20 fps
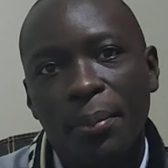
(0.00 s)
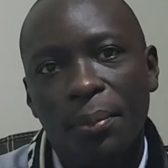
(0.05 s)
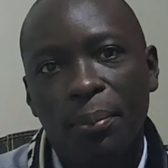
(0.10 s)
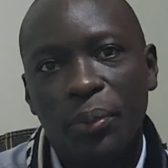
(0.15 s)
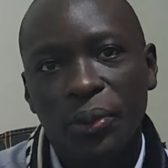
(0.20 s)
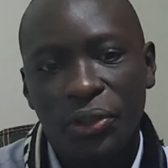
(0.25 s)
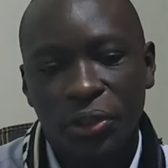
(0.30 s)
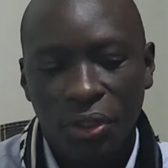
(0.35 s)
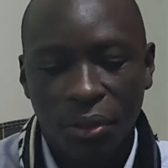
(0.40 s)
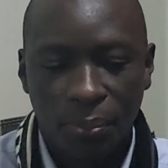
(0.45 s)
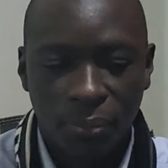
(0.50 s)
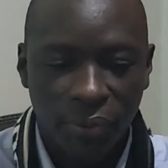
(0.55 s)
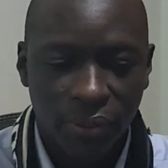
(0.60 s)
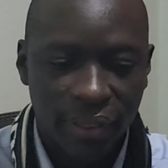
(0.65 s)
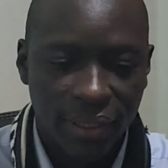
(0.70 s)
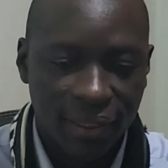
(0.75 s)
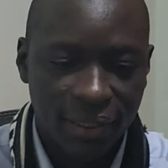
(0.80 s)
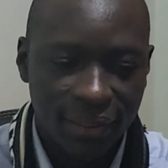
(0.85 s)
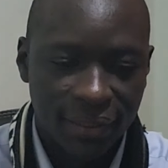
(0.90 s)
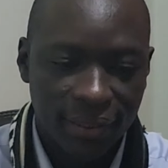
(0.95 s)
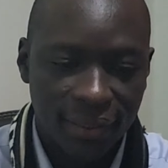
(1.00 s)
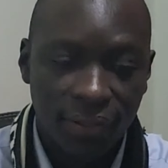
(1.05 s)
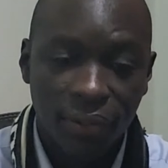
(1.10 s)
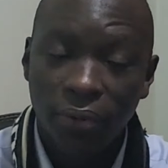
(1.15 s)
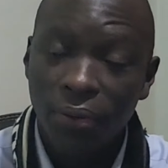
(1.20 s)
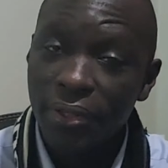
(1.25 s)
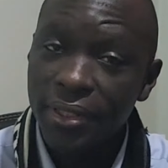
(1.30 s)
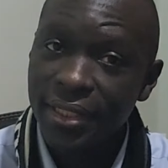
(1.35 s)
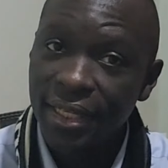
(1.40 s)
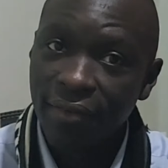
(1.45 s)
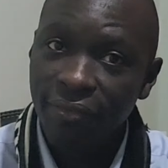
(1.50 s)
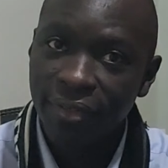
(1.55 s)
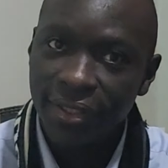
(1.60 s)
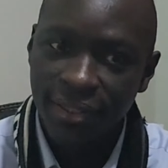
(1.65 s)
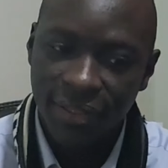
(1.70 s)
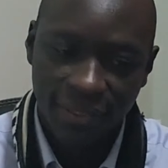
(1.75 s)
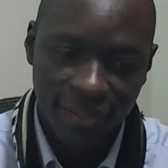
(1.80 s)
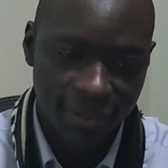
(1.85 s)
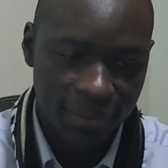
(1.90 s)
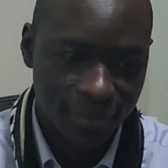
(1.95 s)
put your product or
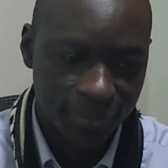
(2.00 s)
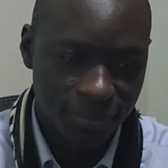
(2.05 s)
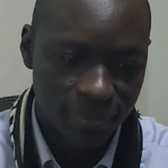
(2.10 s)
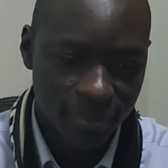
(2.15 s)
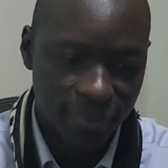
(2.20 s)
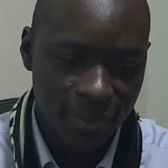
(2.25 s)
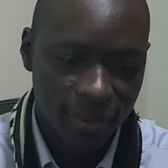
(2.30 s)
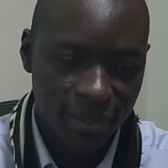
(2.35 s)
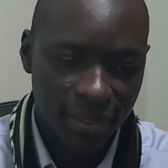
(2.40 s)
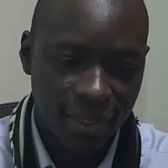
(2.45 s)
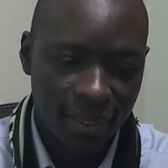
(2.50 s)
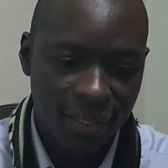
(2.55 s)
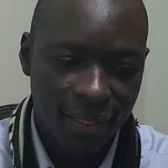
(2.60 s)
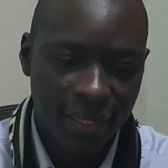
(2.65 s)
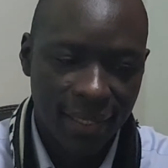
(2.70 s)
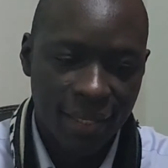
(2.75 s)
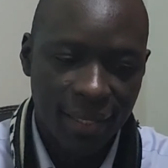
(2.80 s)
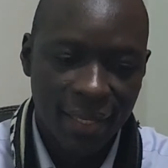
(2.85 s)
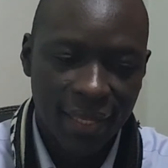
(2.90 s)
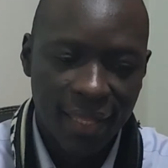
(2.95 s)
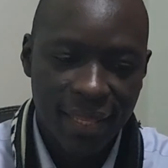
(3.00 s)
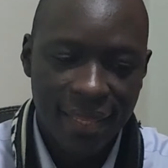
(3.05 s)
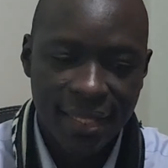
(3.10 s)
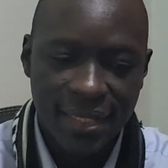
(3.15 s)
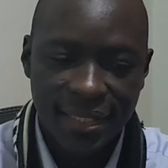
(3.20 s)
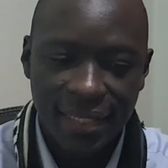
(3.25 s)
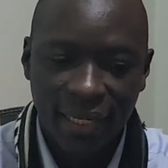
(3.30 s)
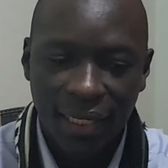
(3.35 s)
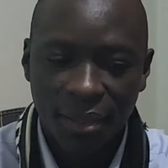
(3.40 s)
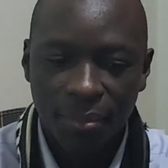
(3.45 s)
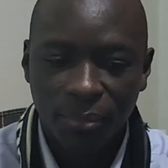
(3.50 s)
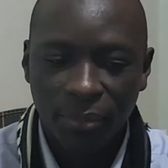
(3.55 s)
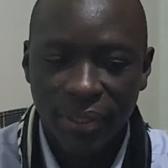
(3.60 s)
service. The second